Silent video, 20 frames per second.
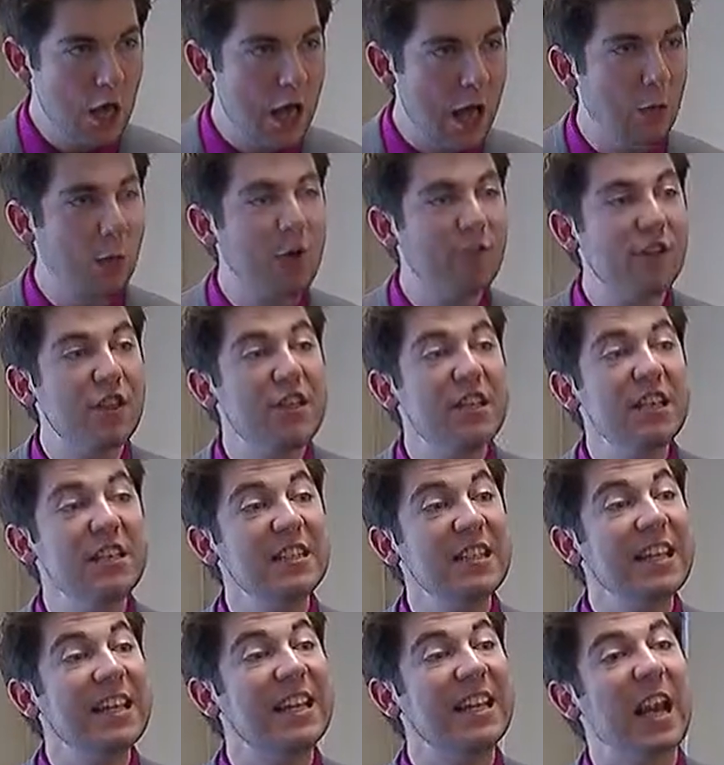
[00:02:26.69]
However,
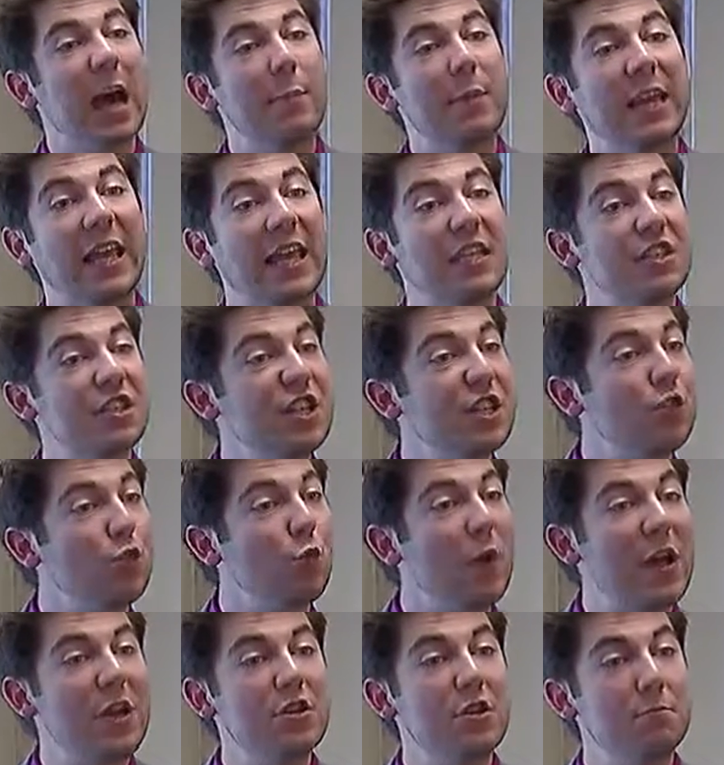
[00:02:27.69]
these economic and
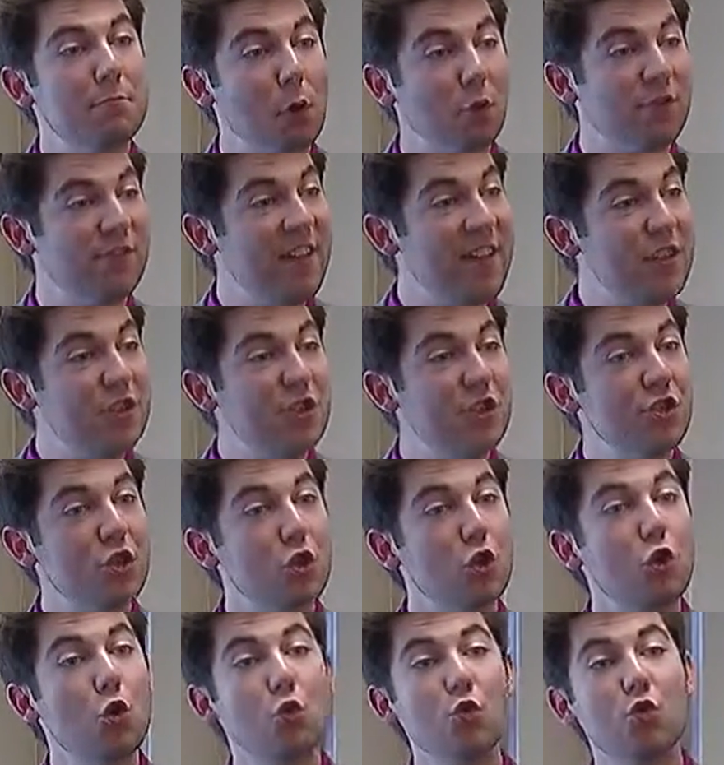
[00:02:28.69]
situation motivations
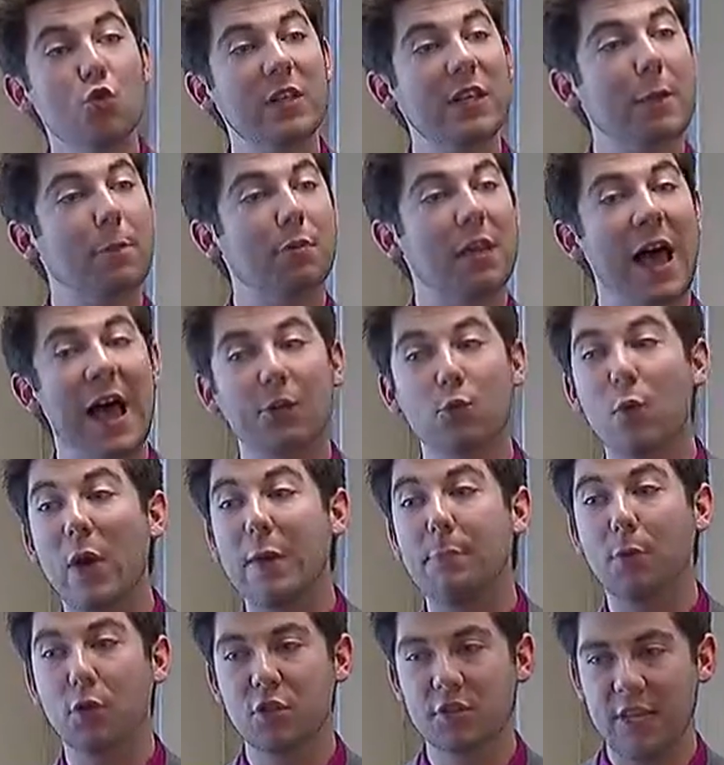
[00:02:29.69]
usually apply to
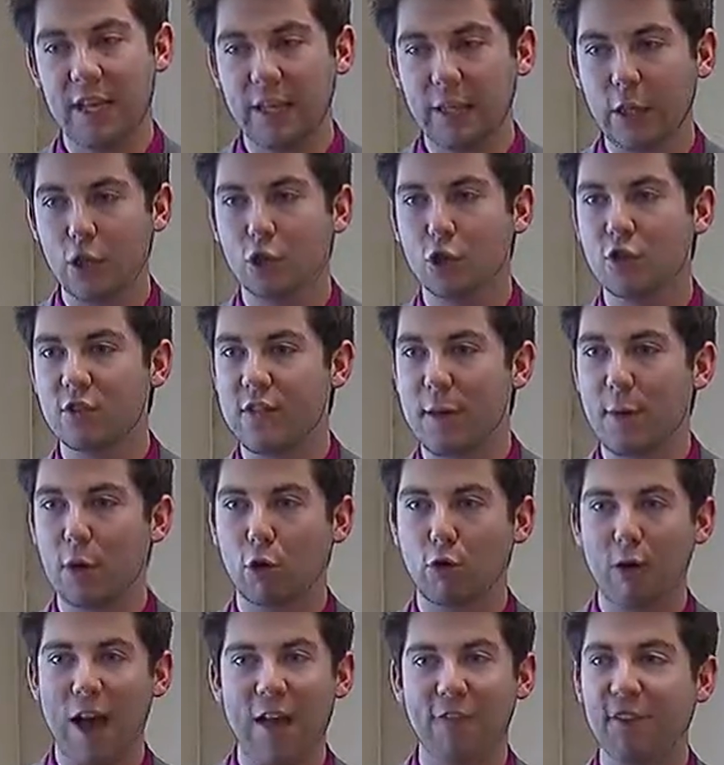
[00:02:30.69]
a particular
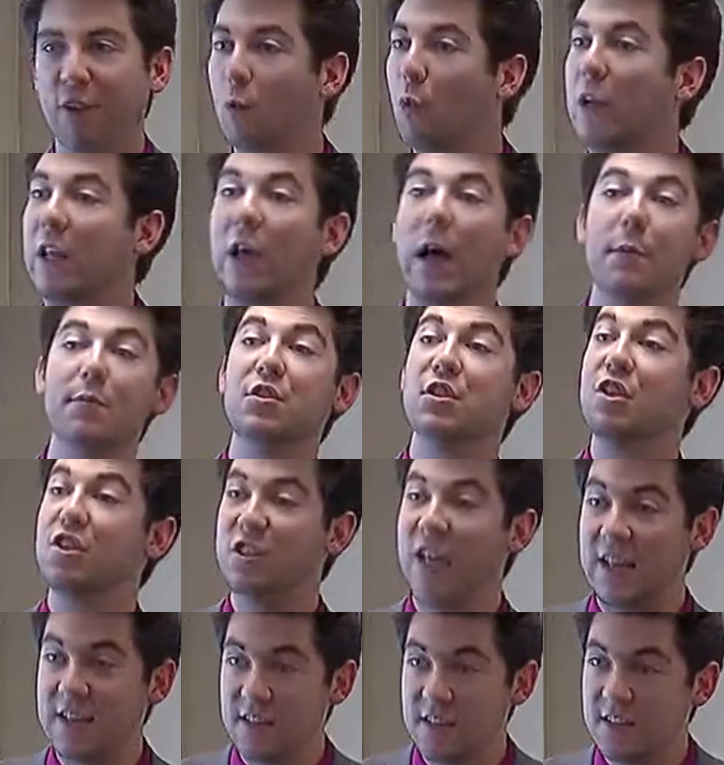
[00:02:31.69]
demographic when it comes to
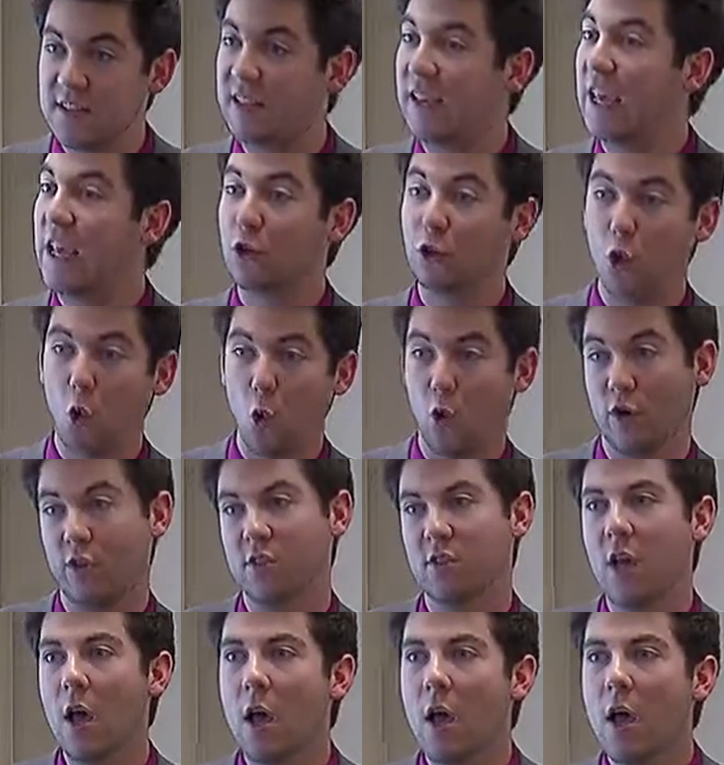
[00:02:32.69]
sentencing in
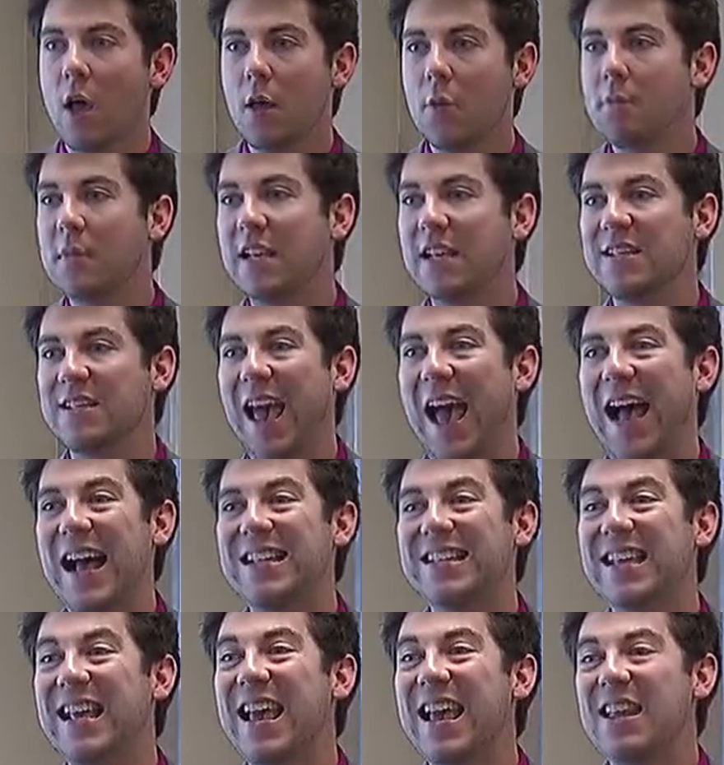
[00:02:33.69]
courts. Because
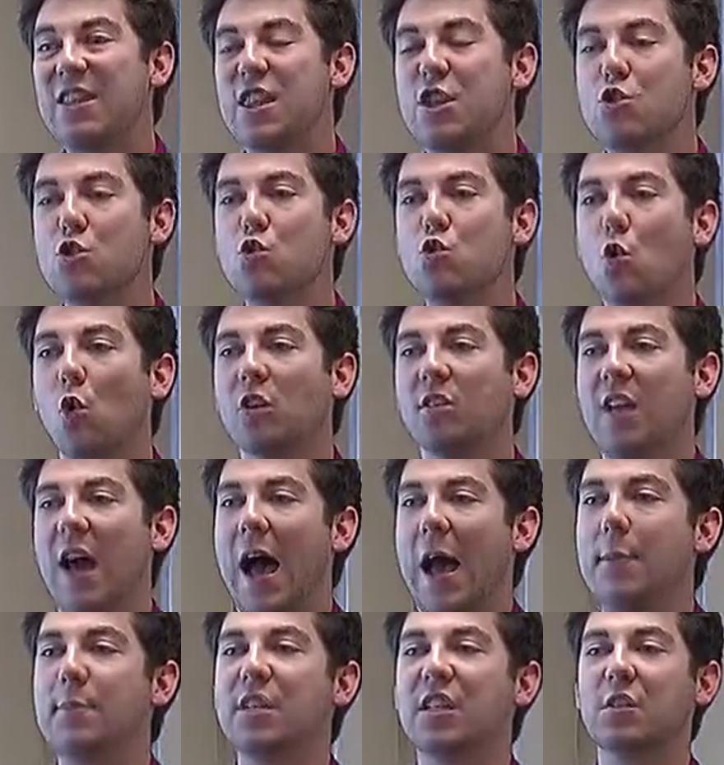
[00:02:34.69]
as the New York
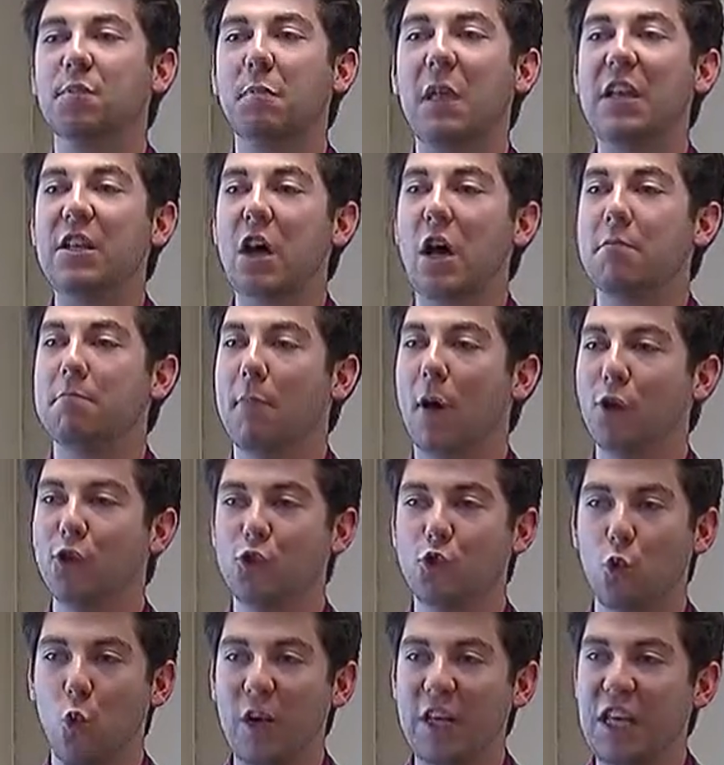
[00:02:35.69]
Times explained on
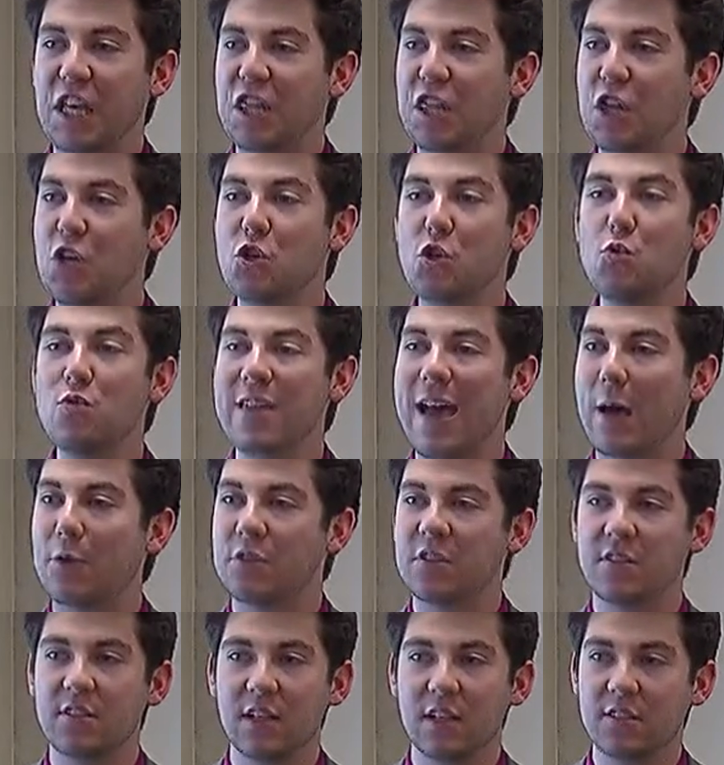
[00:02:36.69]
March 20th,
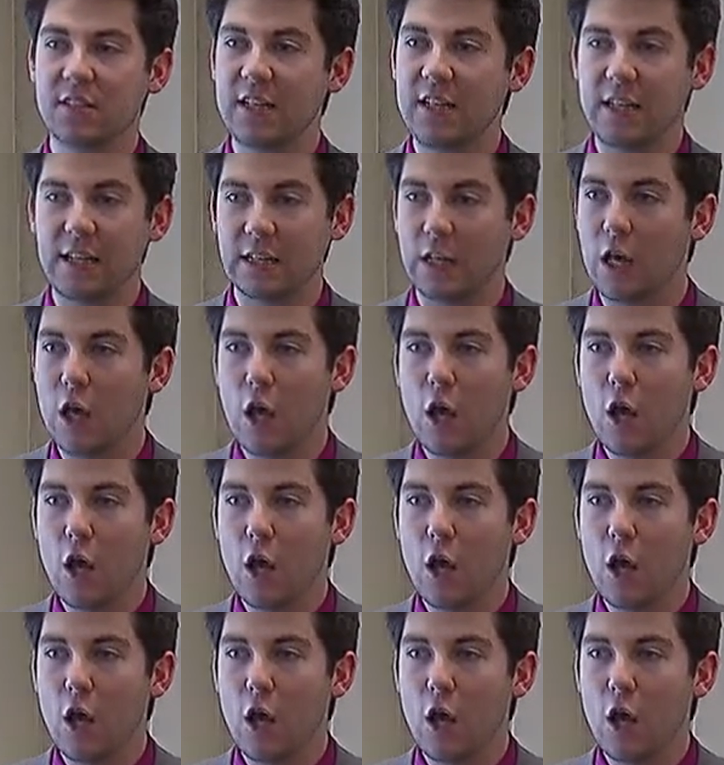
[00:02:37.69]
2016,